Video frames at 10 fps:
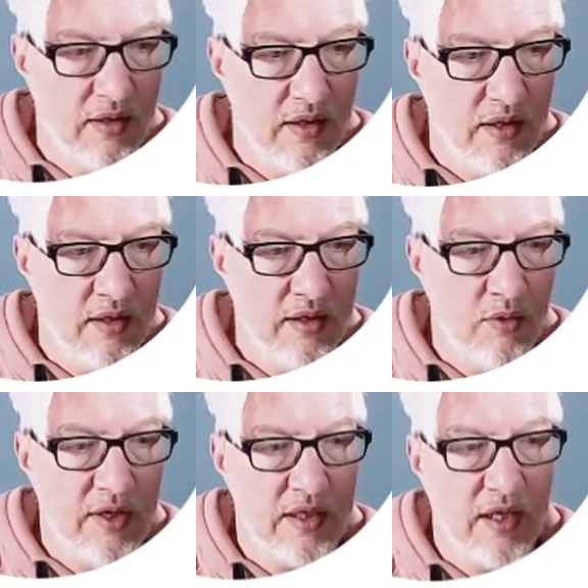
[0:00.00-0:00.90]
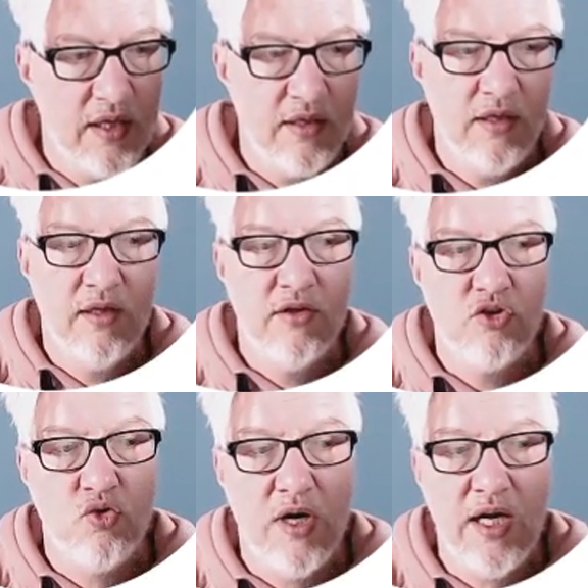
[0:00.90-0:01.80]
And now I can
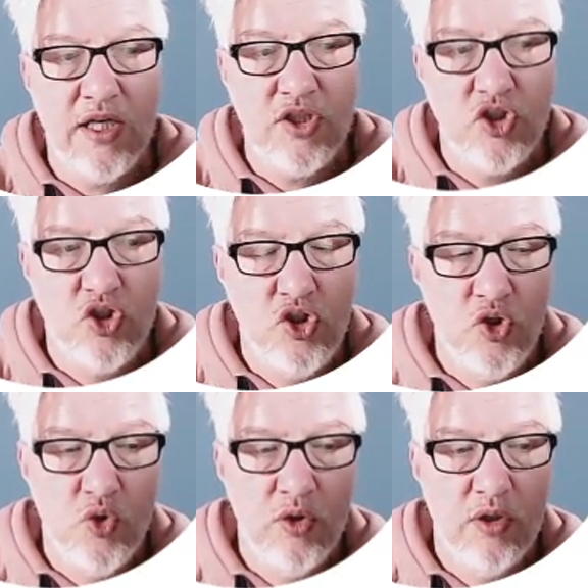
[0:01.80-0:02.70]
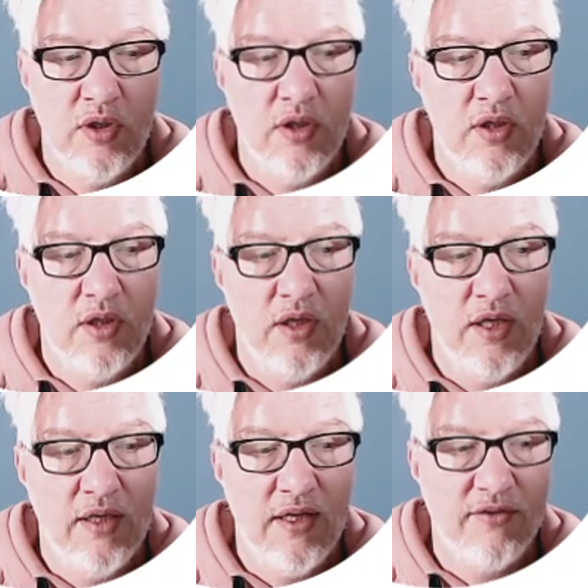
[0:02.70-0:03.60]
try to do an
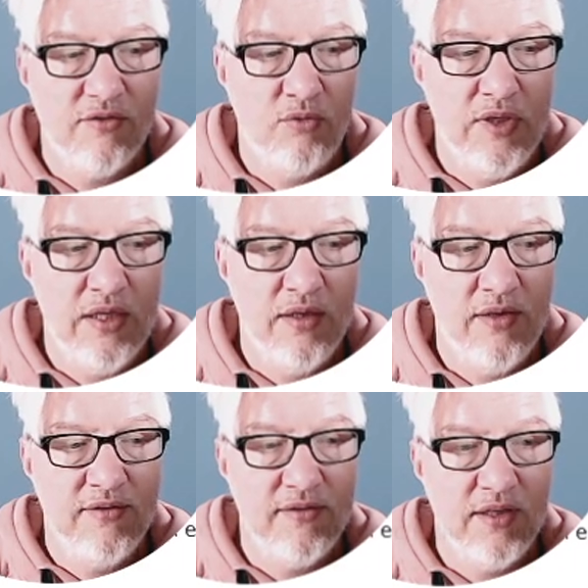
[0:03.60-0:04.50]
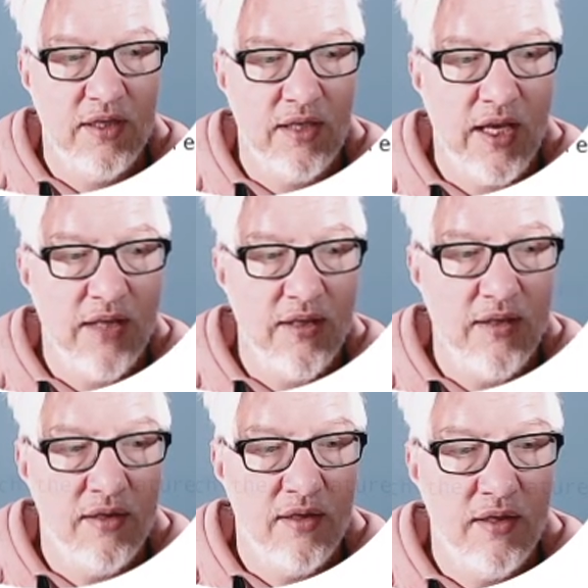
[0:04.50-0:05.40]
S3 listing again.
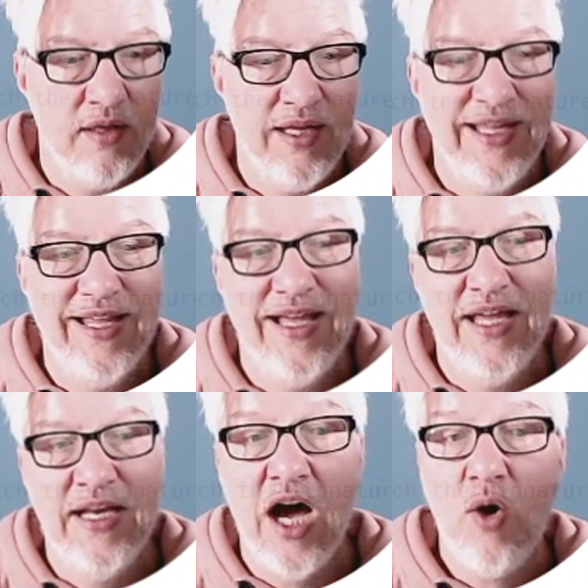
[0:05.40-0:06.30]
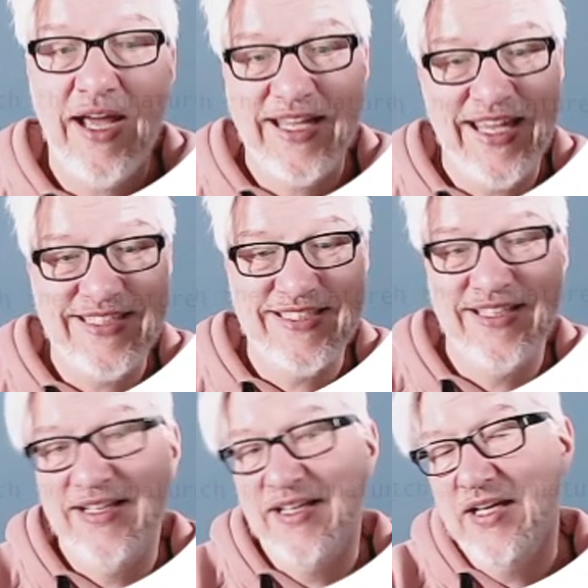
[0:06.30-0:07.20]
And now I get
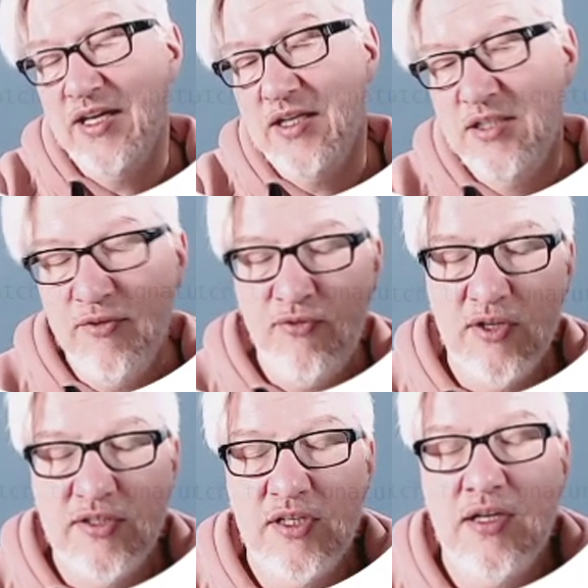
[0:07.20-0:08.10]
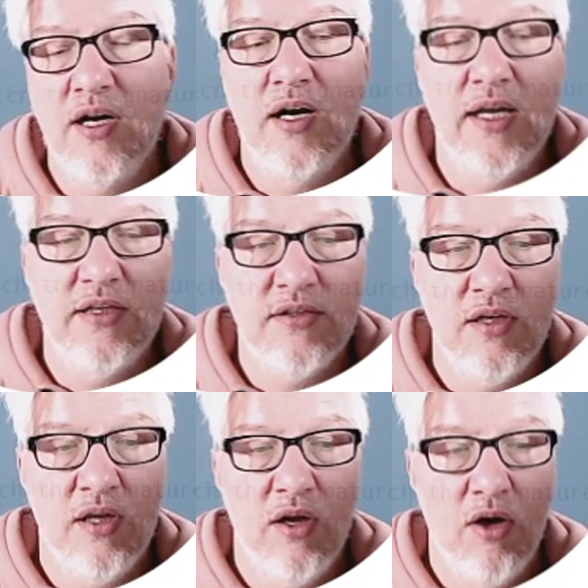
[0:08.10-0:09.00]
a different kind
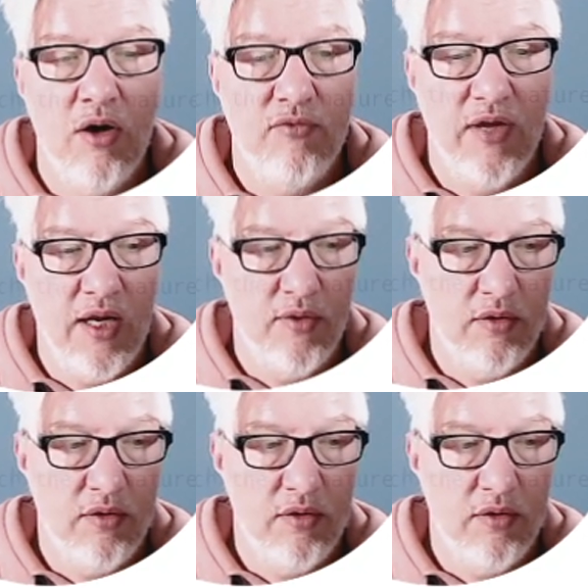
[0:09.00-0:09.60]
of error.